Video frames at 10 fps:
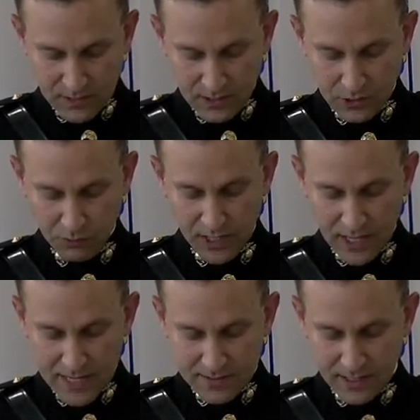you
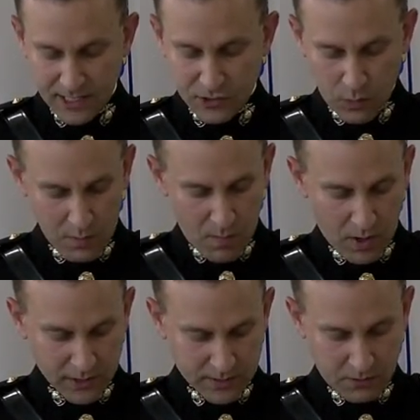realize that each one
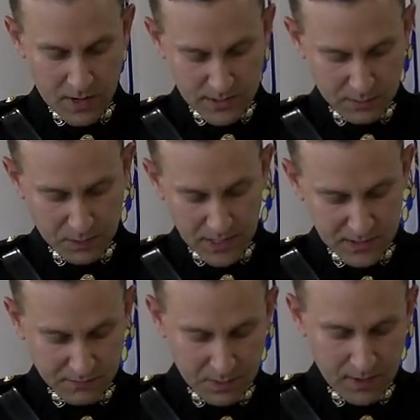marks the resting place
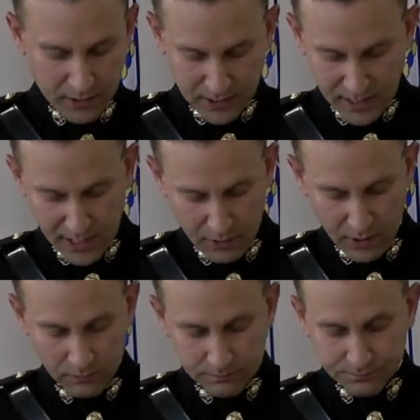of an American hero.